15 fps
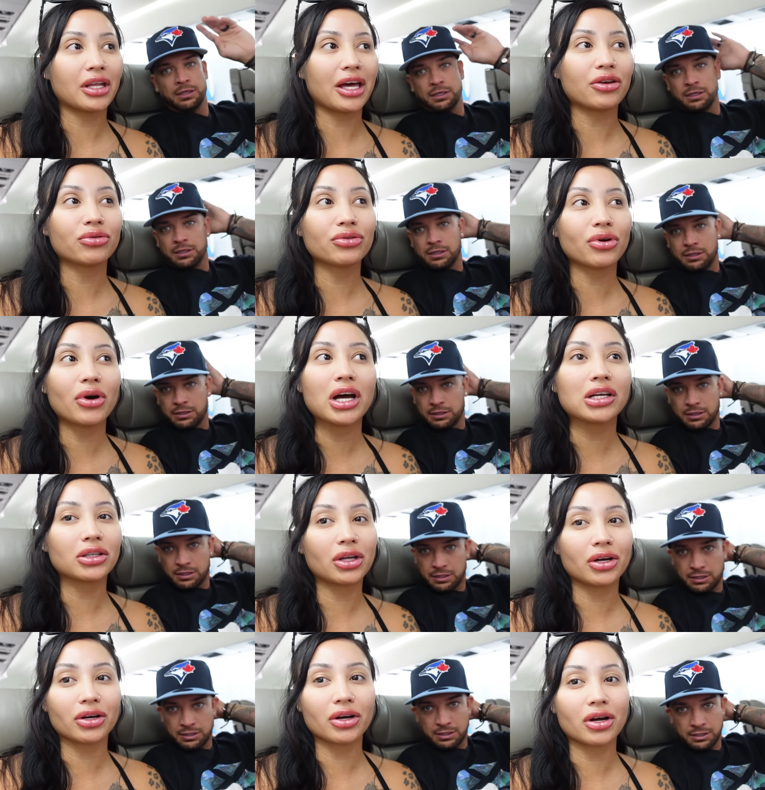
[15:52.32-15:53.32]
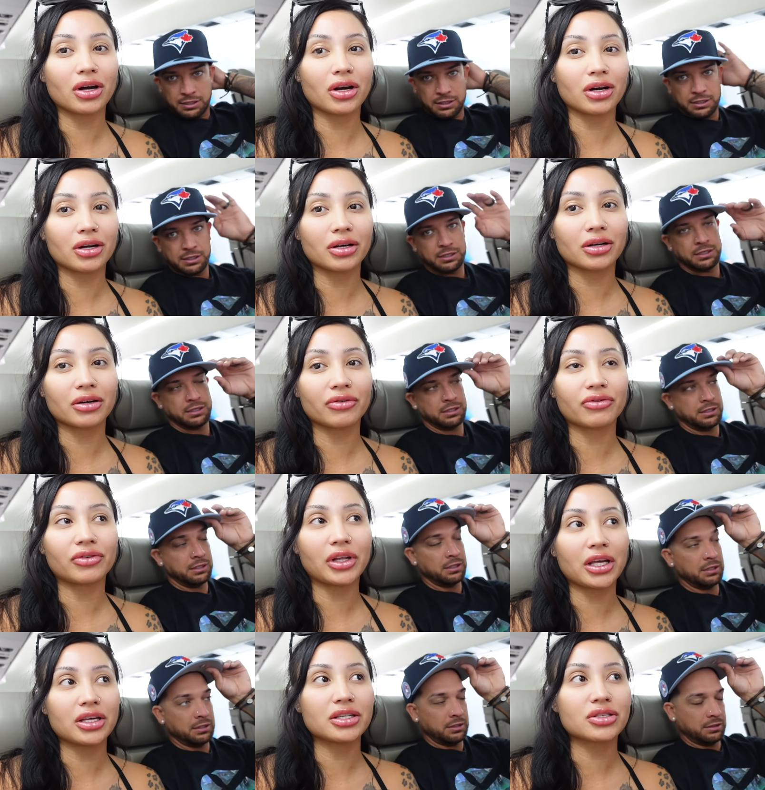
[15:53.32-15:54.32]
Speaker 1: I don't know how long our
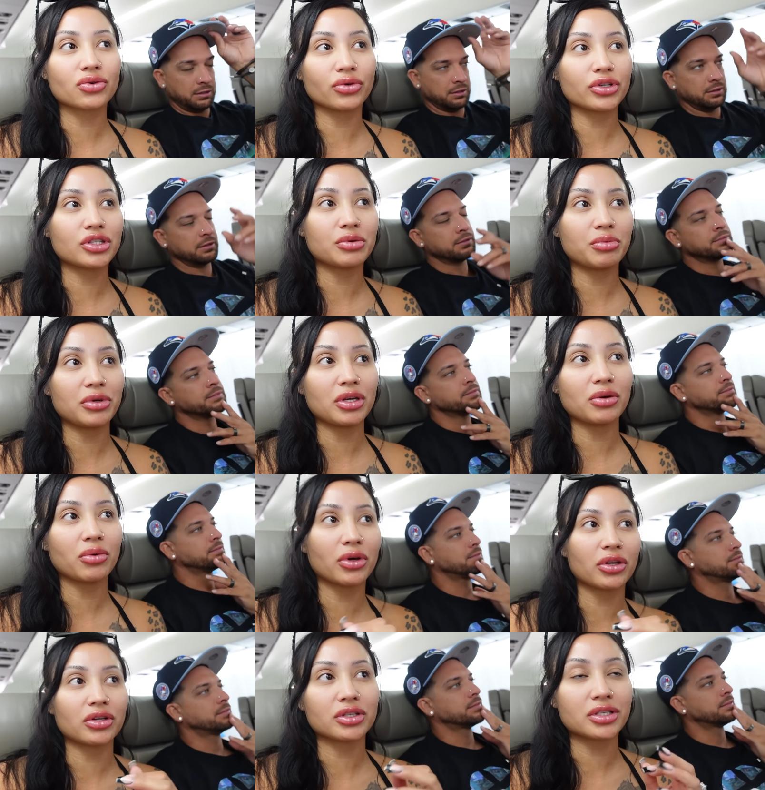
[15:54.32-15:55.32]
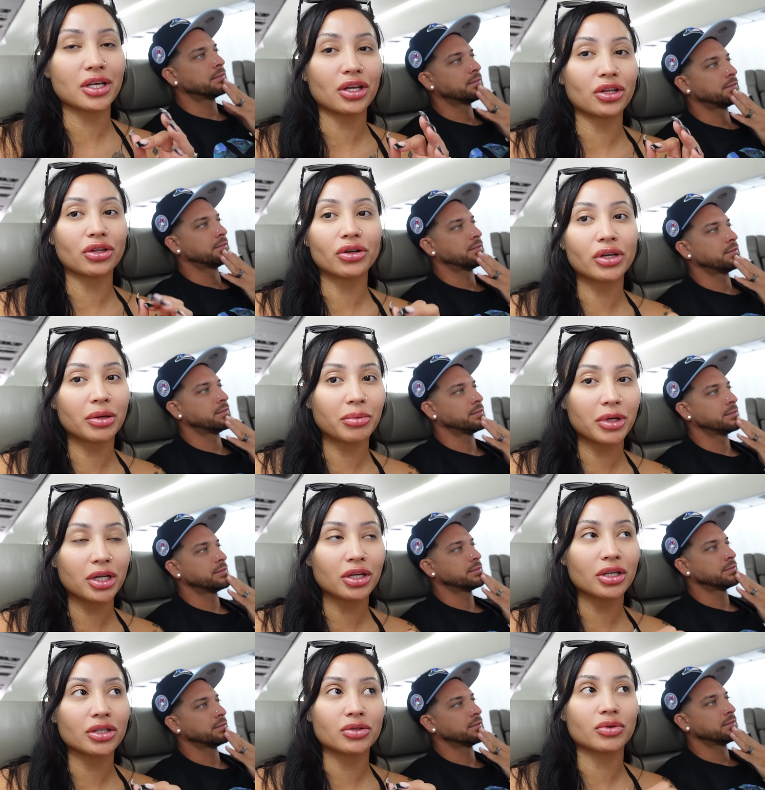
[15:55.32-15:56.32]
flight is going to be, whether it's like thirty
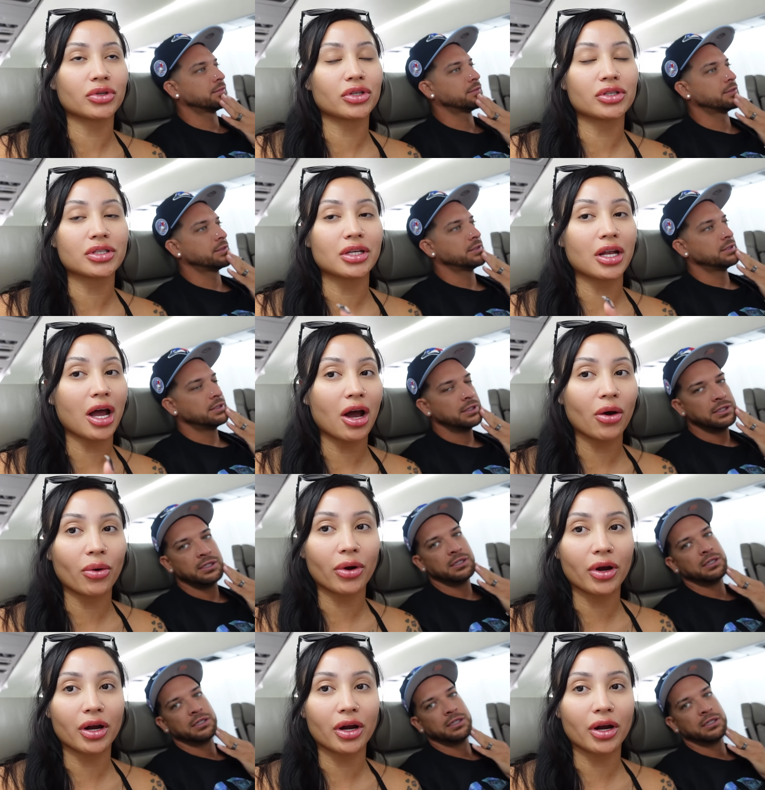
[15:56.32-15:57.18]
minutes, whether it's an hour.